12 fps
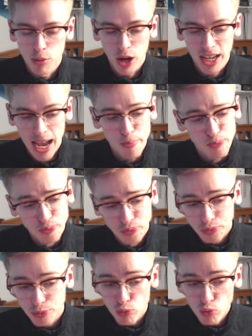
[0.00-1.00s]
But again,
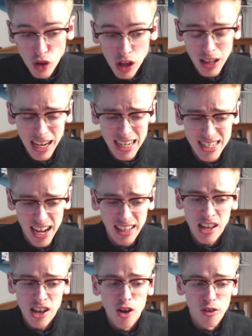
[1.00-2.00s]
like I said,
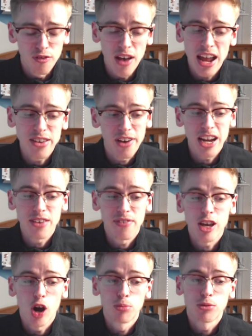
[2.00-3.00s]
very, very,
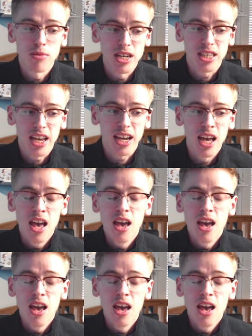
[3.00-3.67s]
very optimistic,